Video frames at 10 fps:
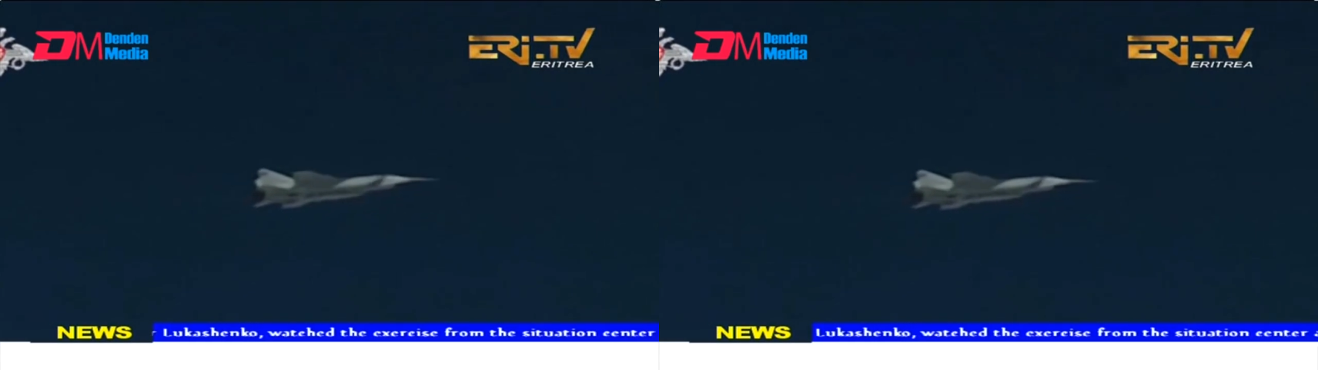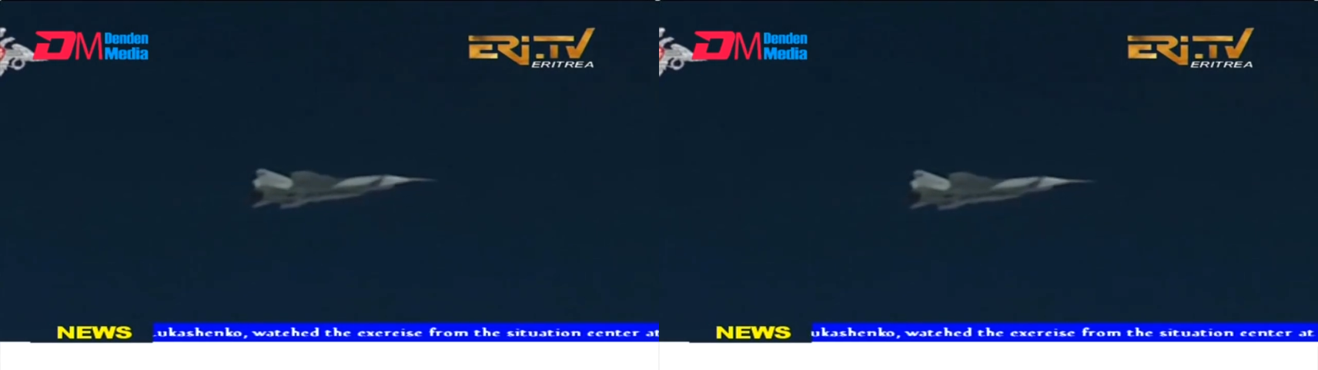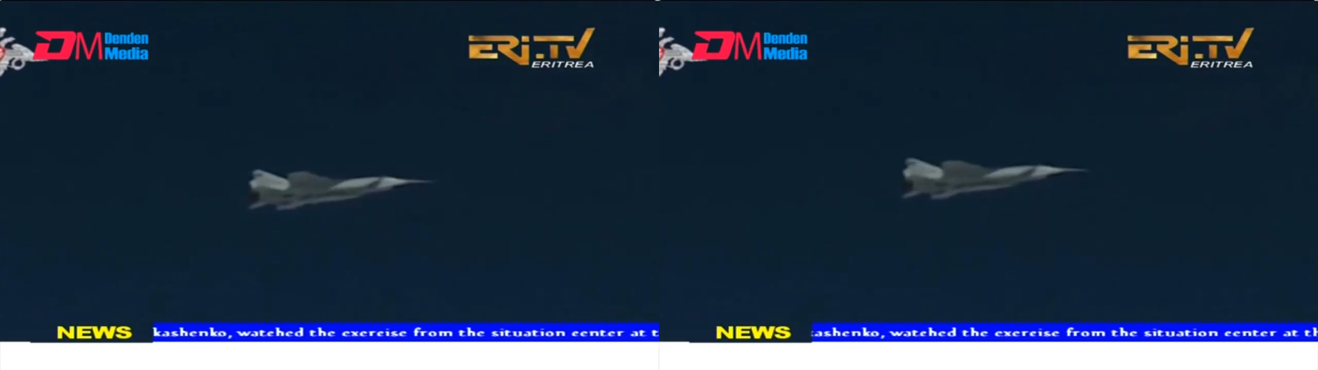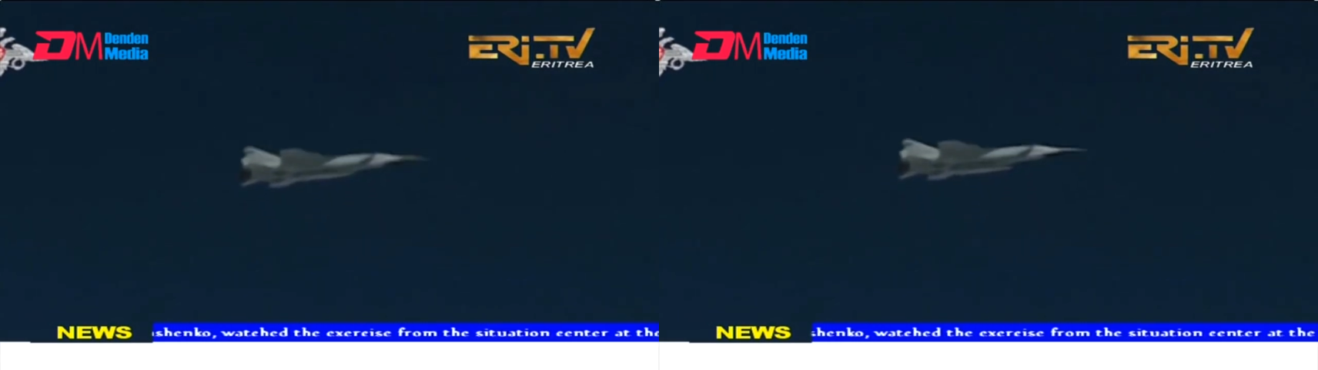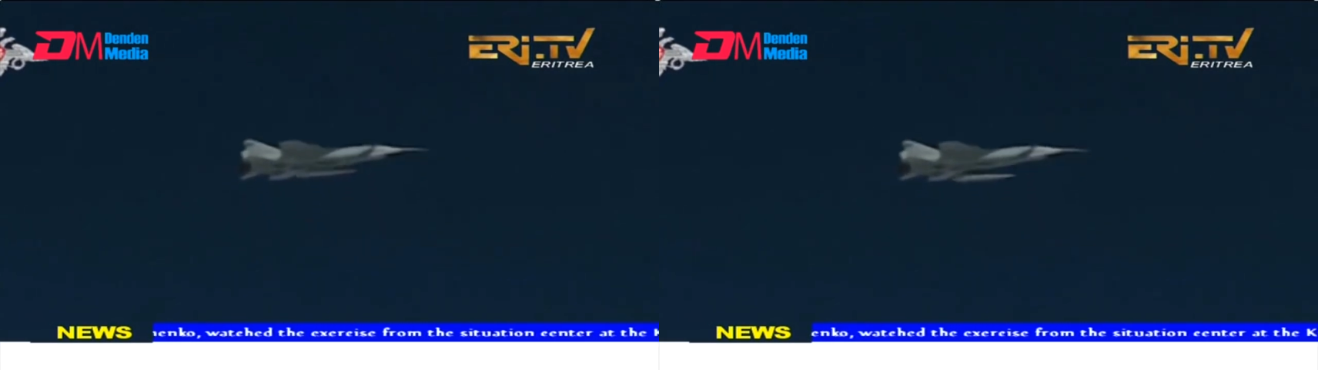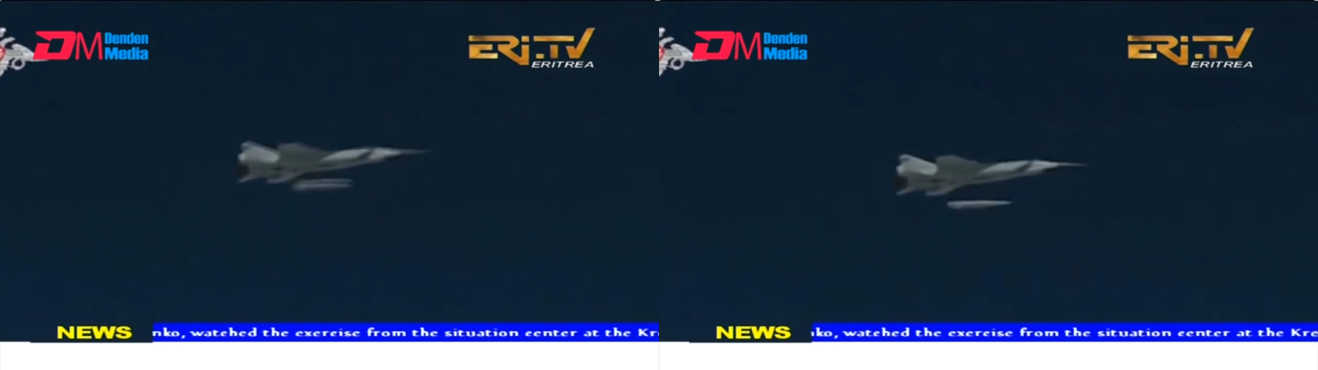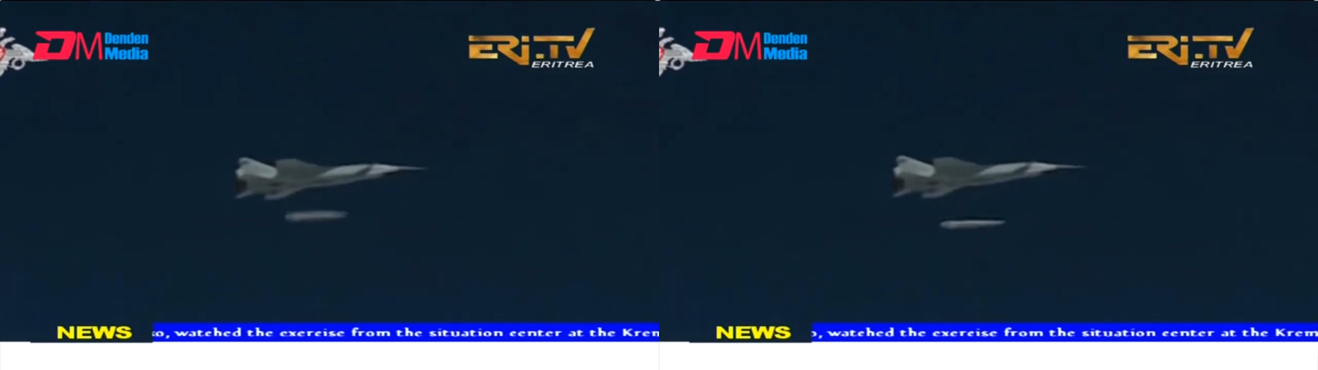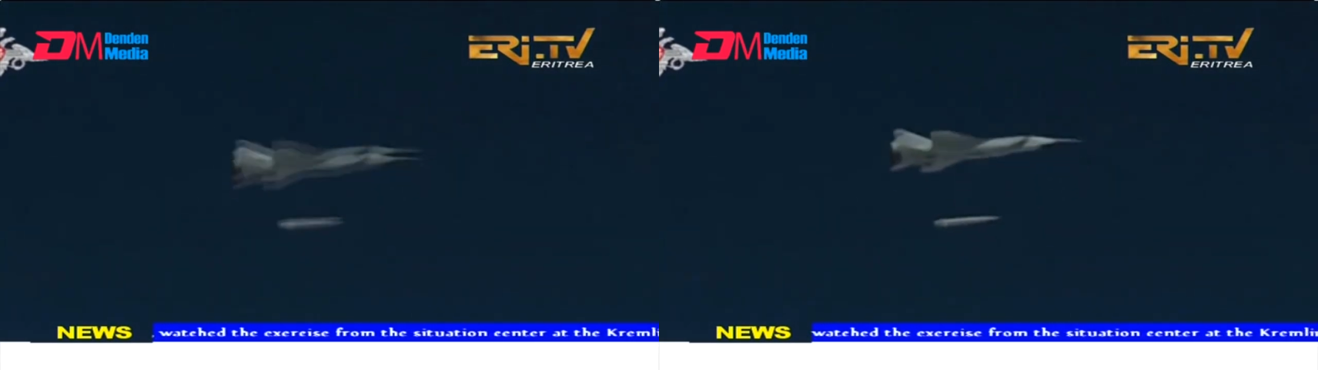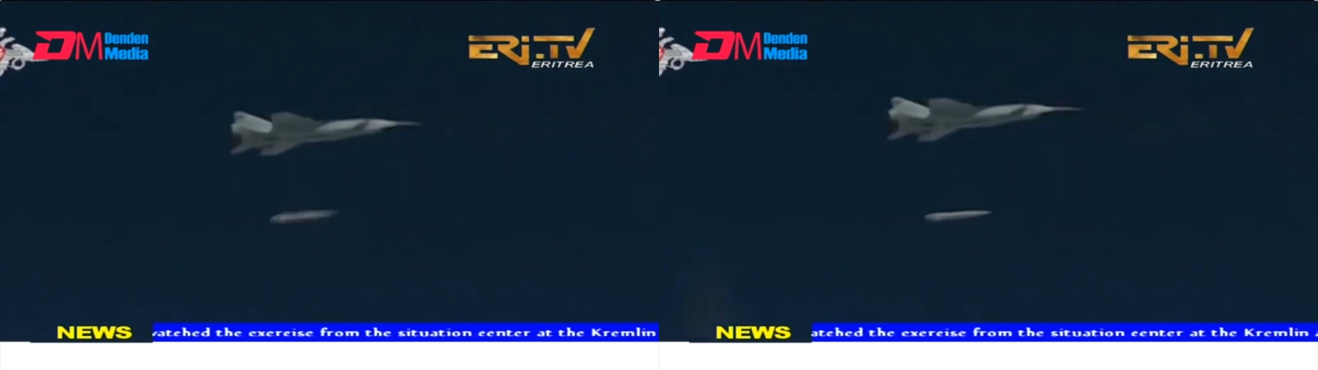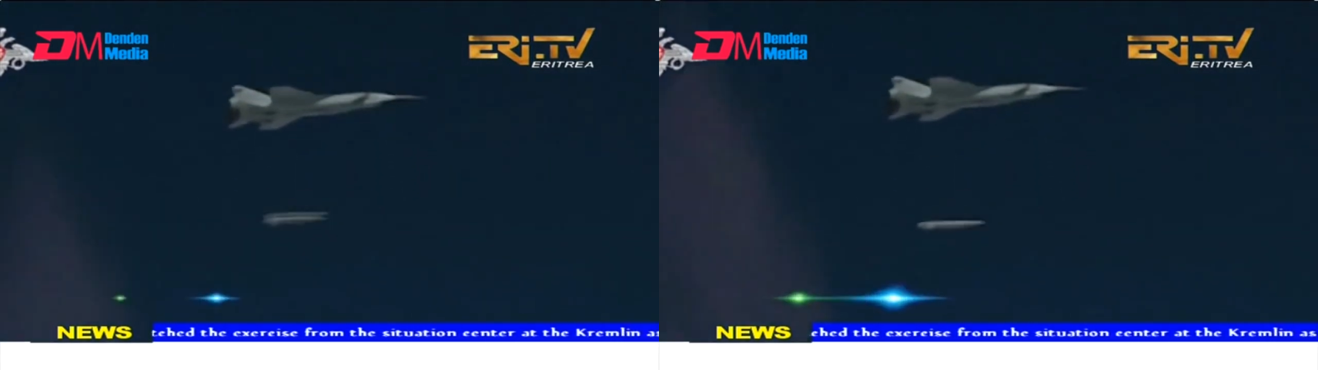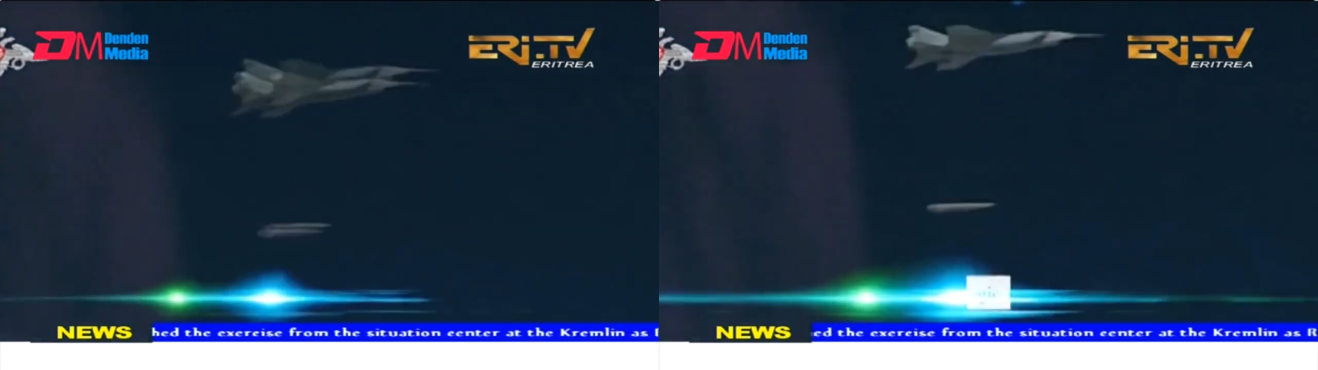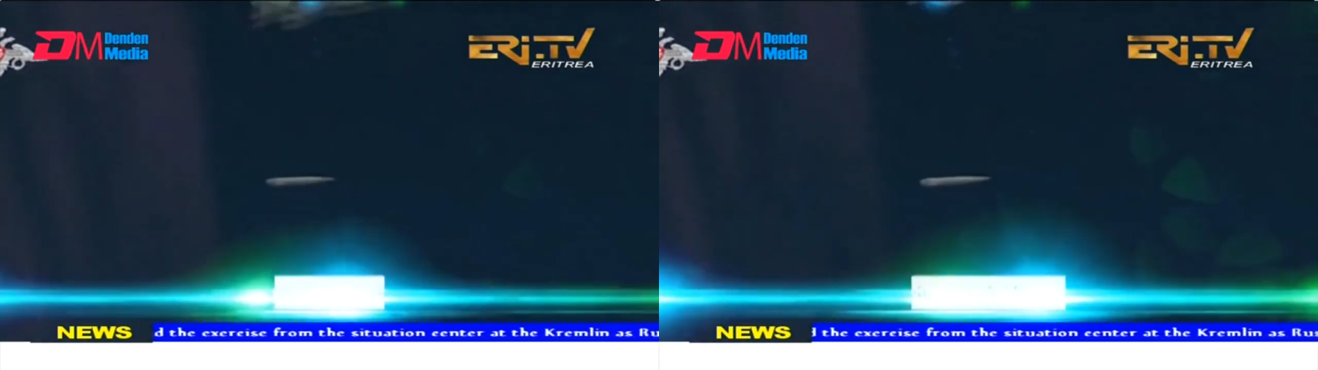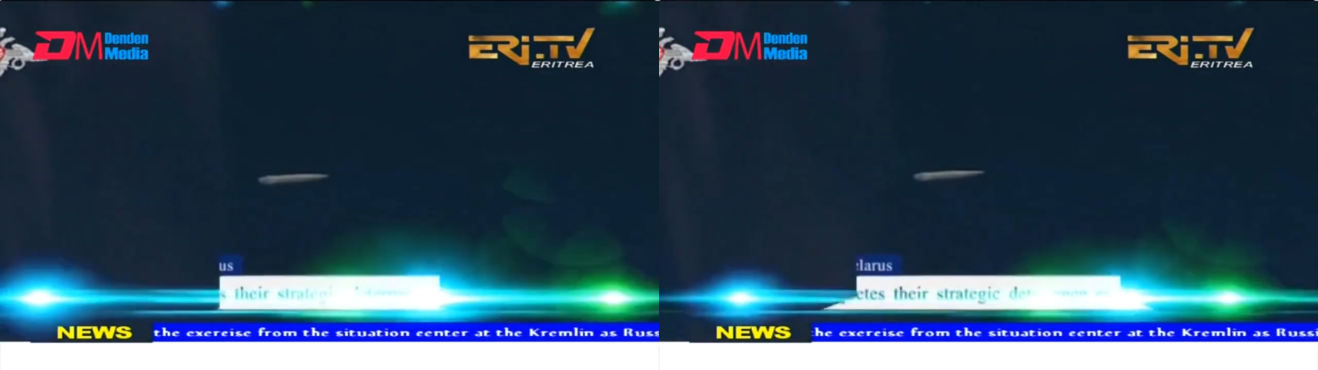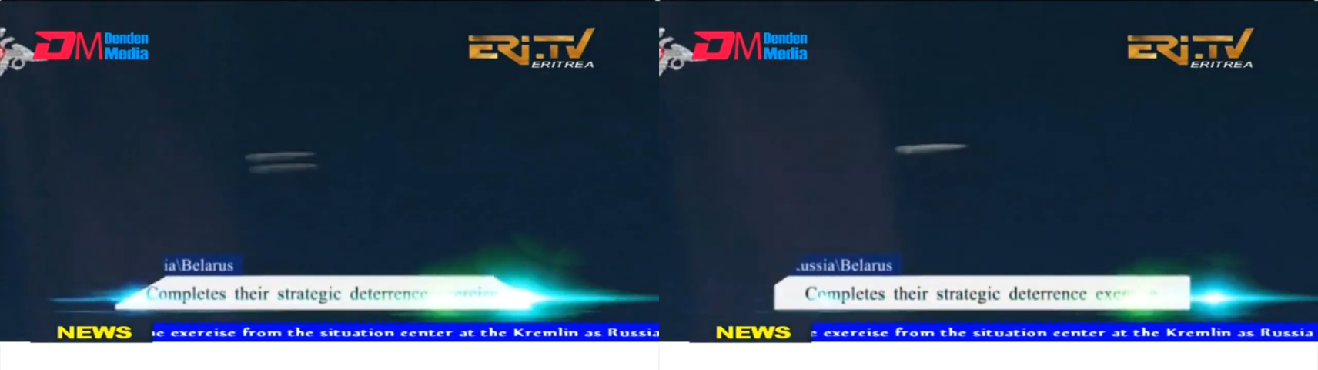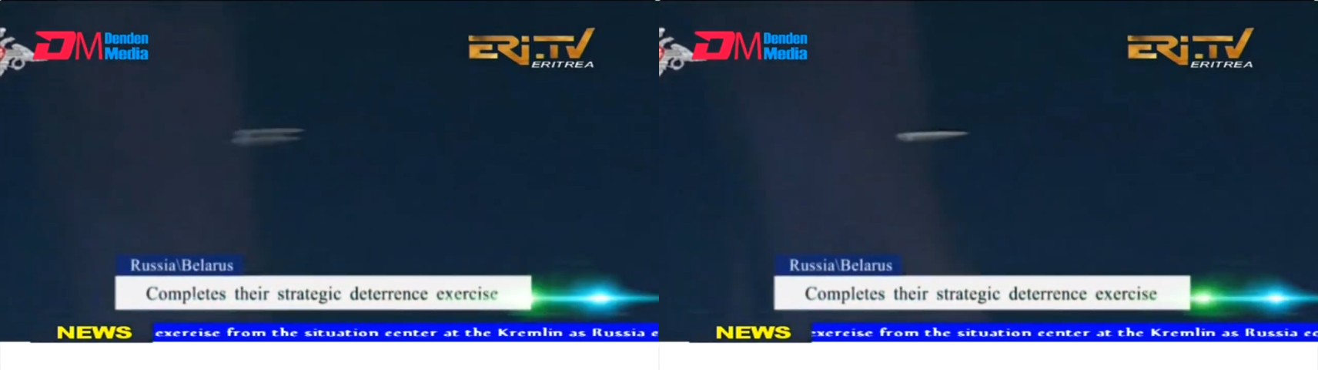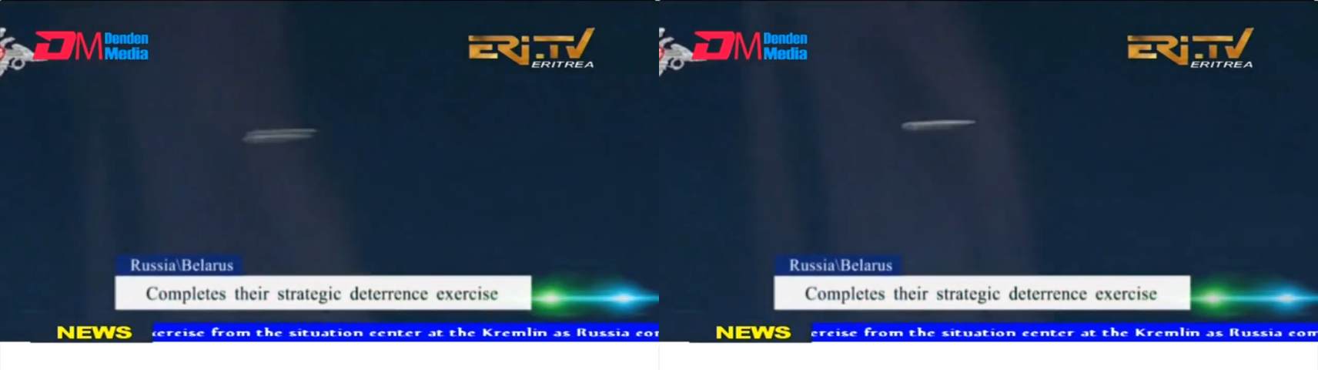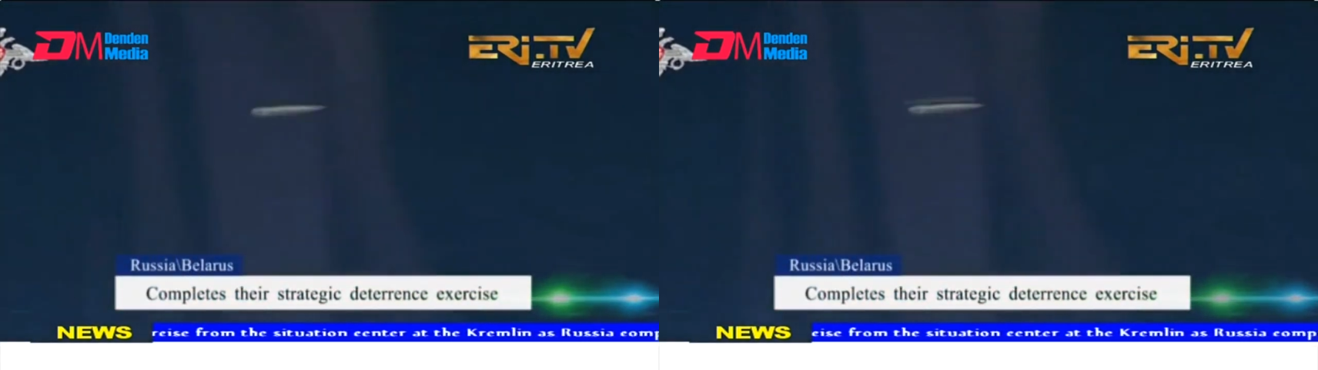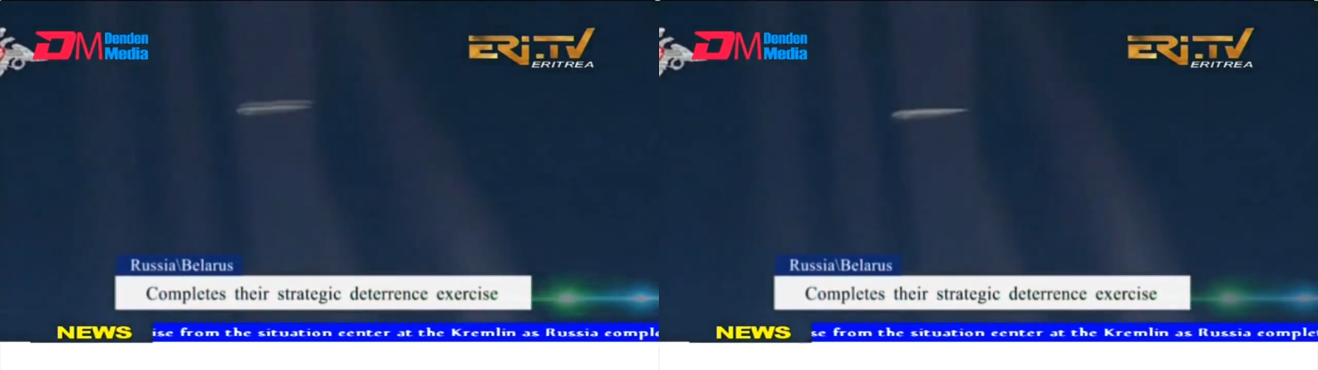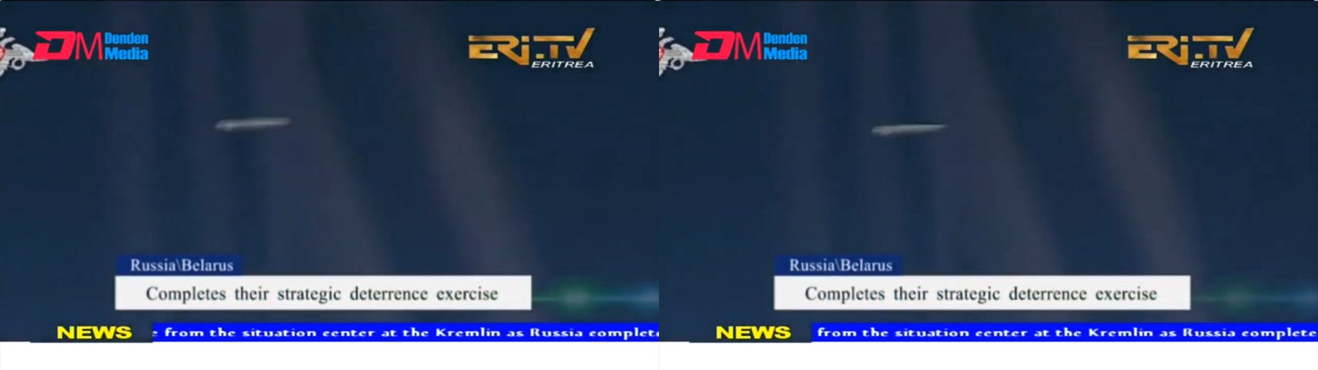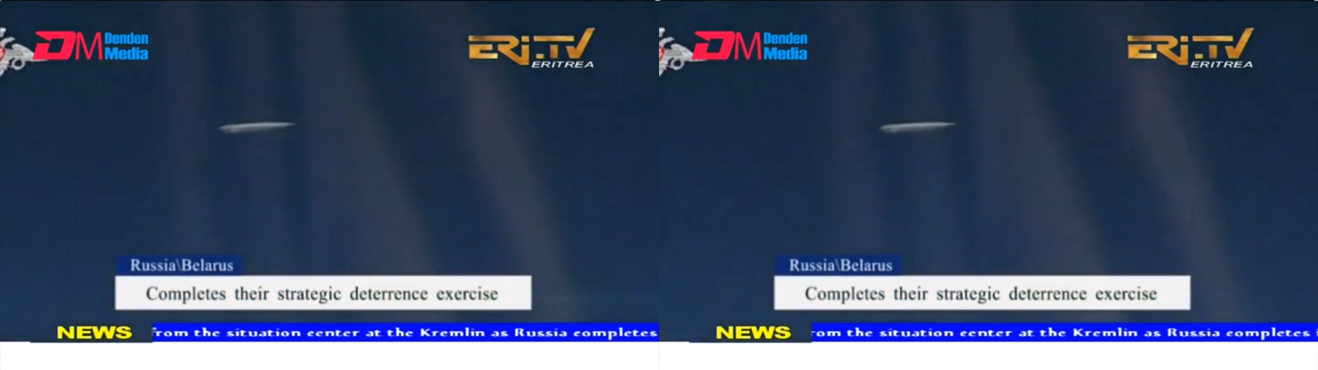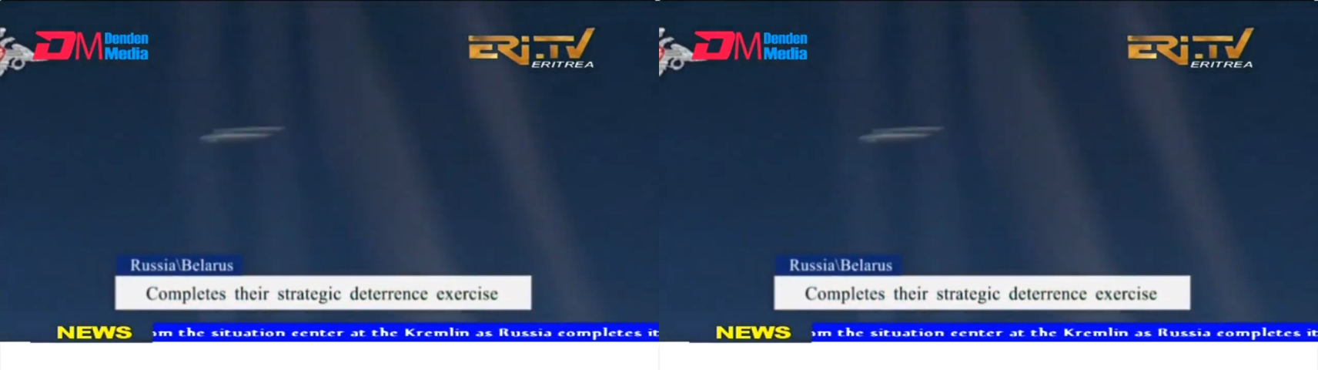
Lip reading: (no speaker visible)